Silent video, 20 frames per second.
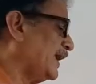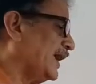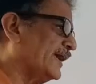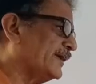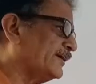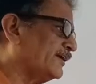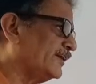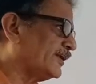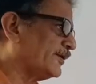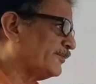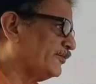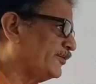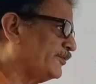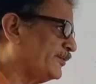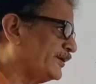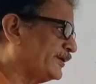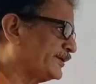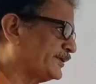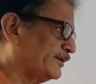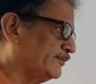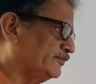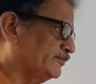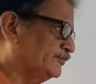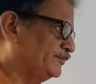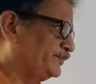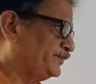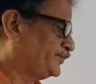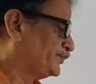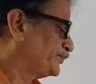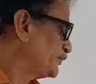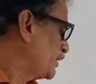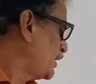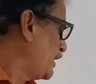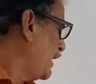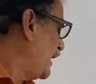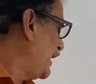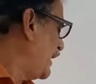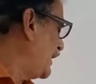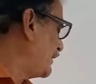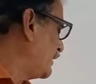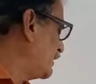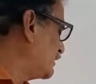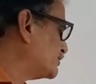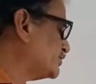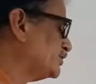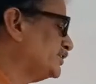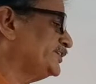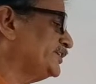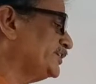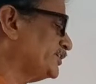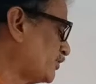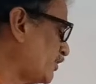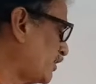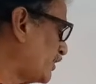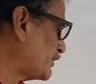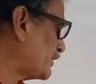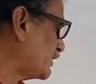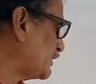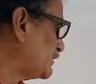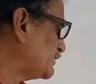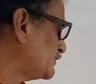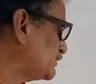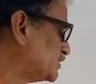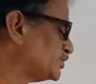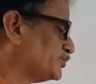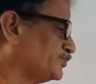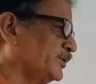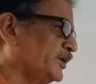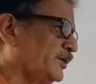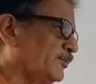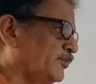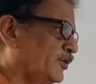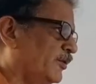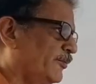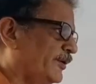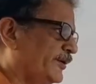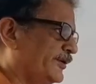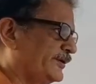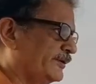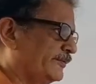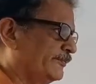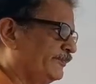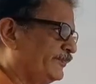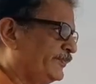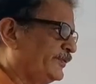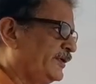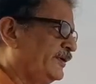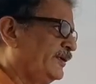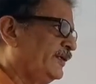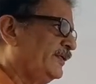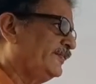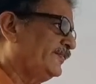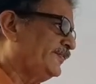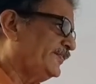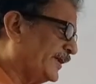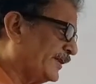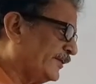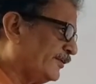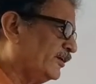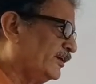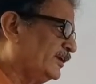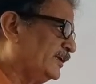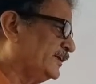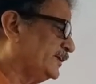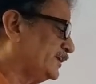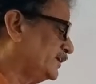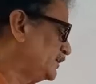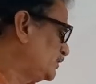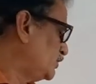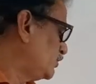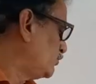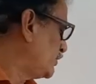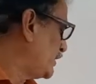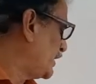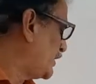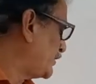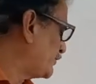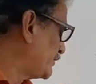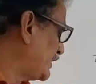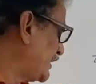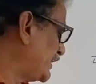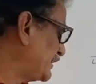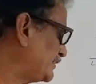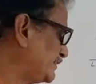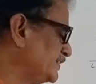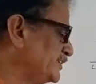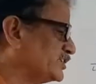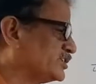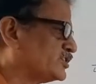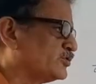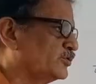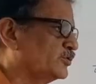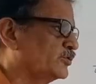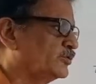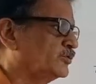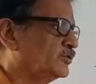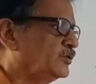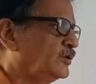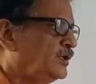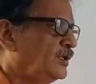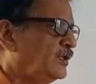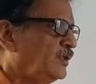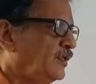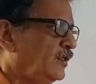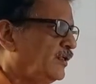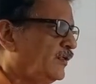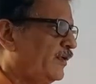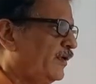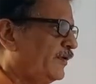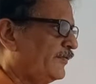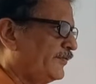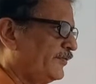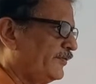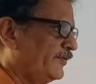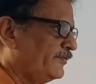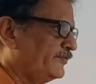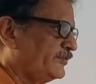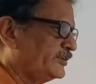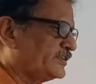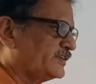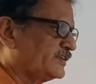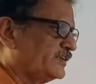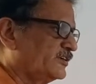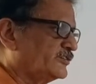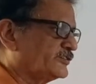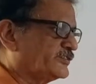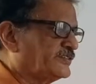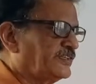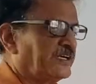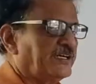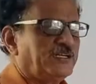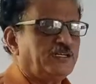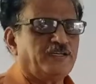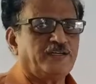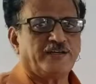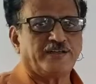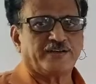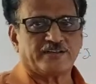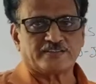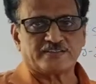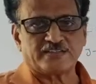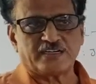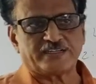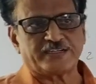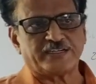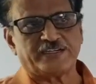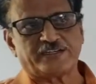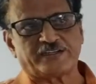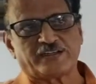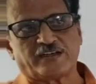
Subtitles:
angular momentum and also the total spin momentum. Then only we have to add these two, which gives the resultant